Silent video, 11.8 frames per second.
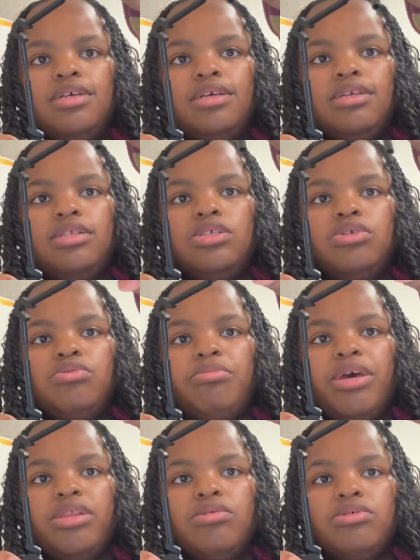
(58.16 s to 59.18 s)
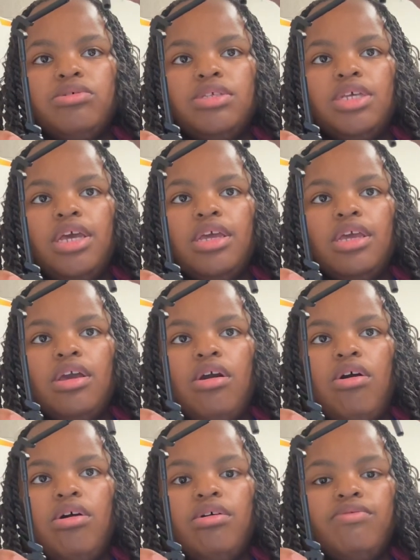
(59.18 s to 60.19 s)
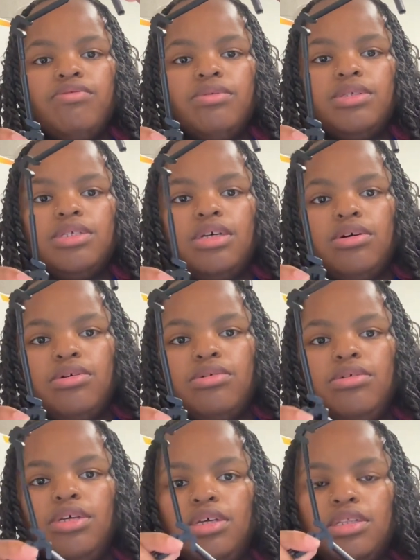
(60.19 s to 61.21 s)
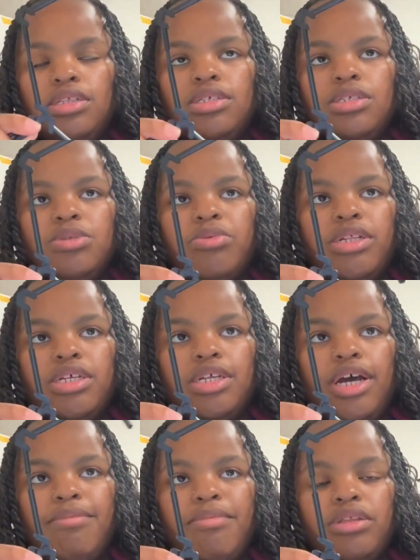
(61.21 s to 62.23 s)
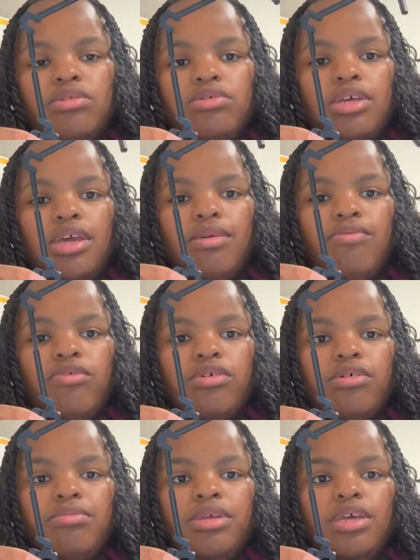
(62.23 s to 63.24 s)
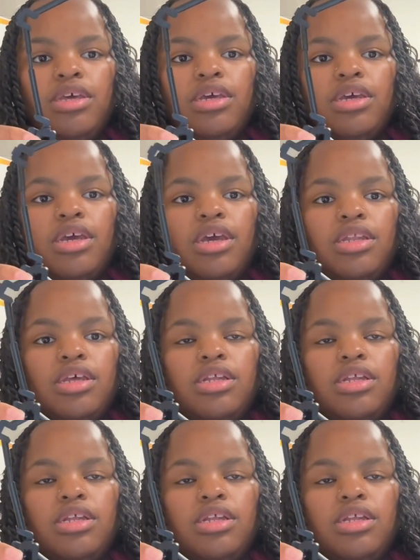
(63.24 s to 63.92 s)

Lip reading: 2 methyls hanging off. So this is where the dimethyl came from. And then